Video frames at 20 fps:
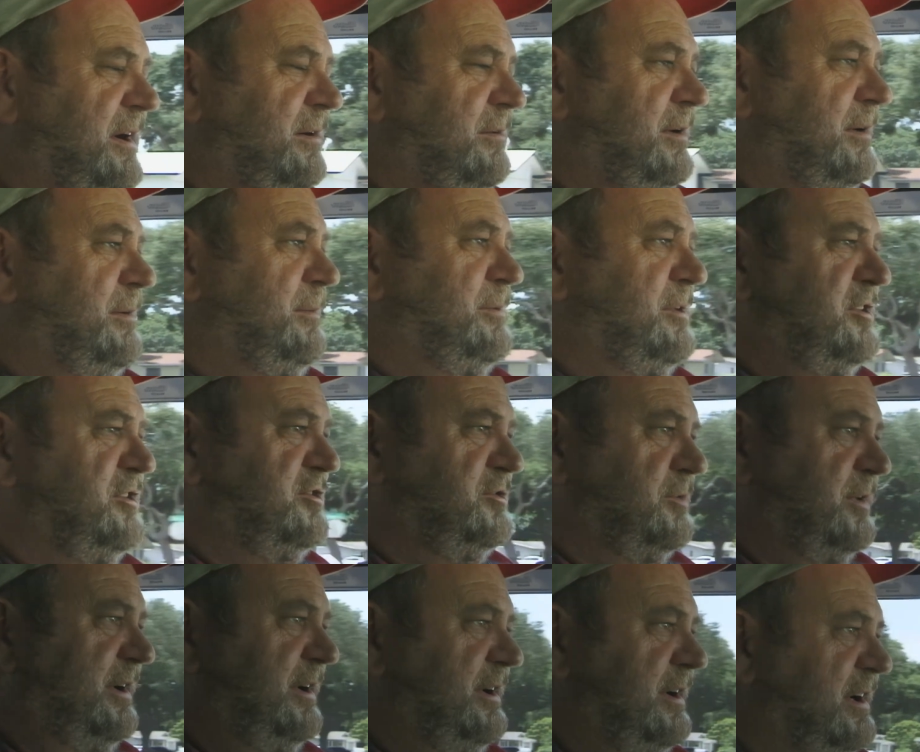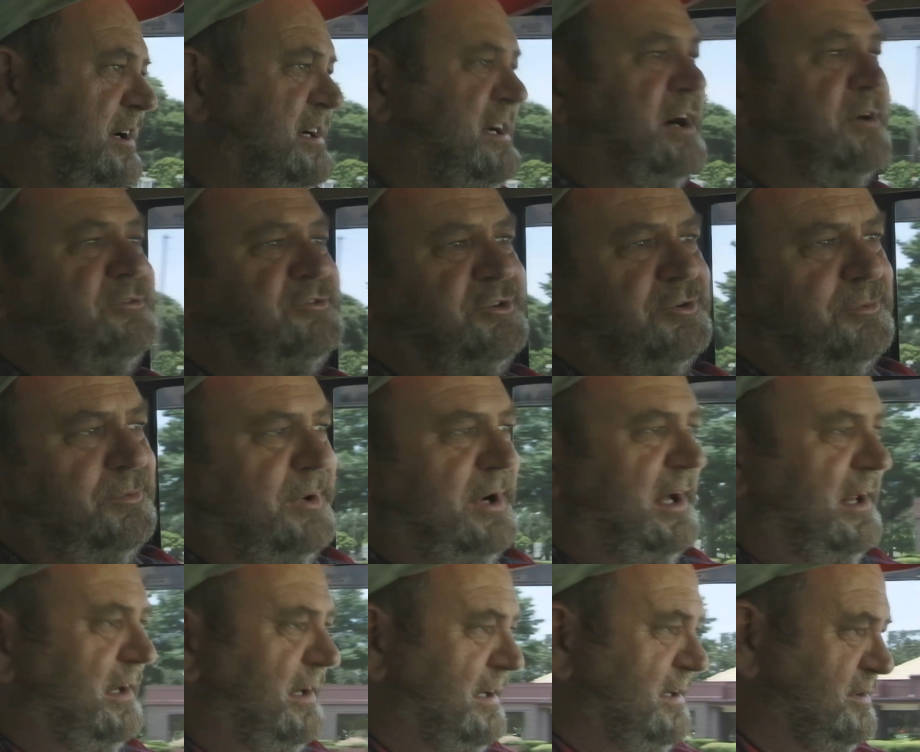let me put it this way, counter
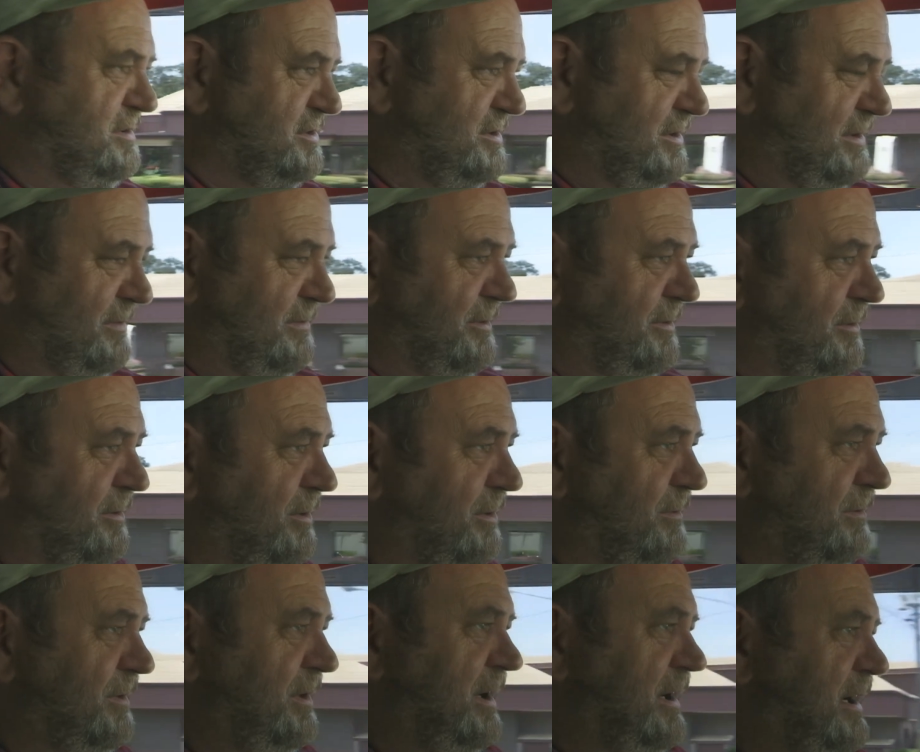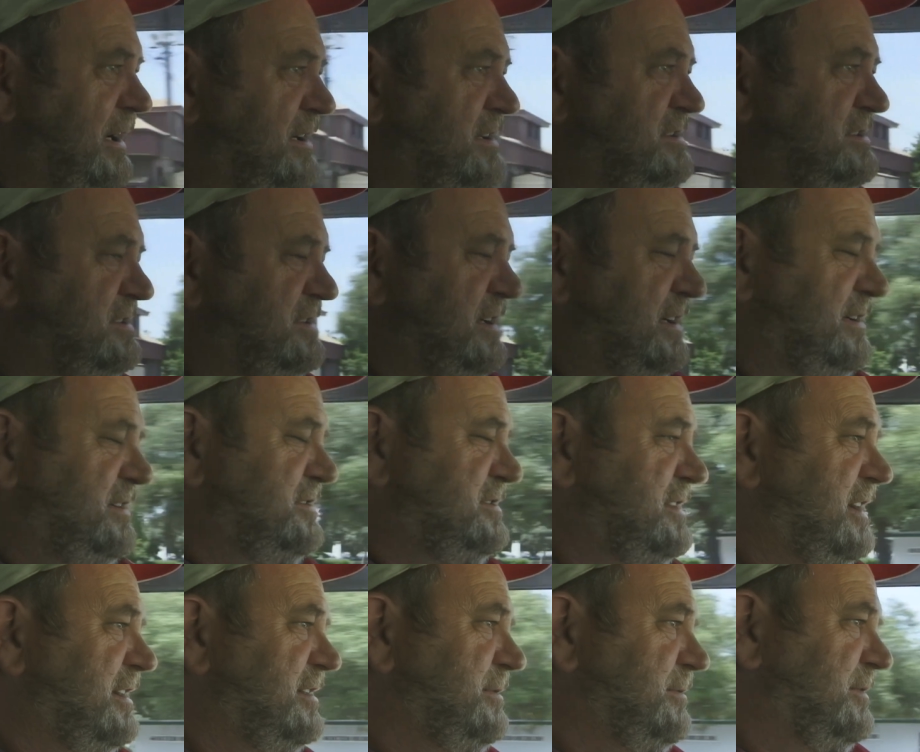rallies of their own and
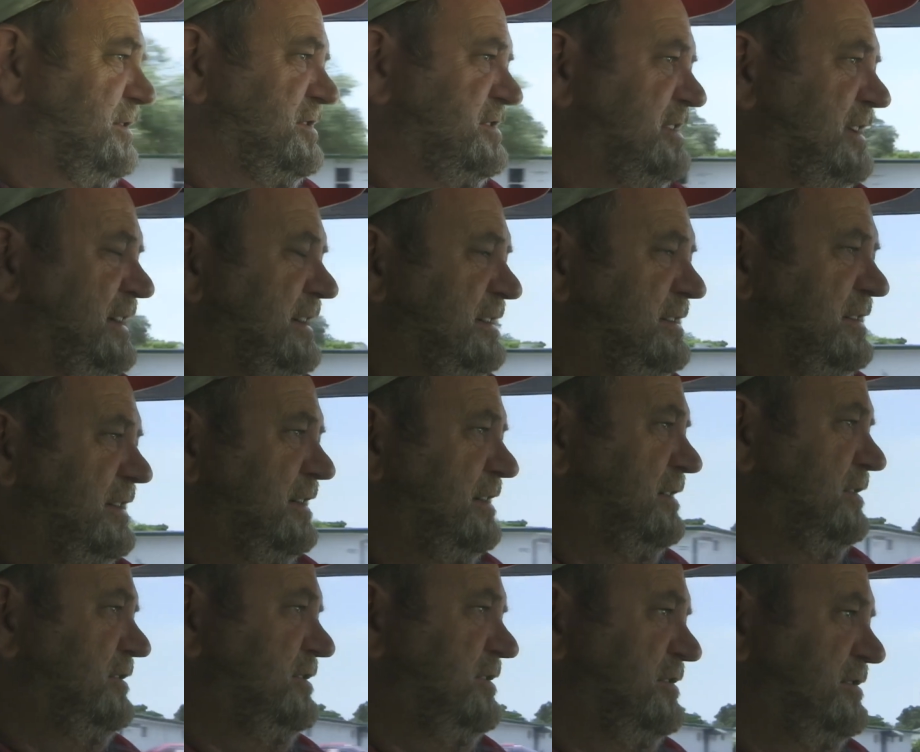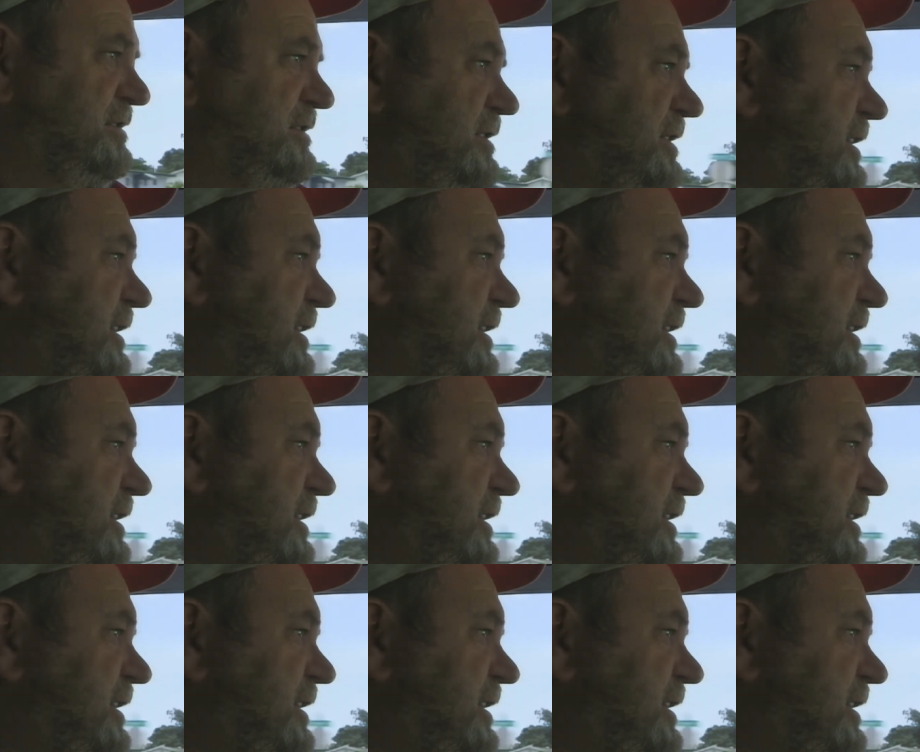started with Scientologists,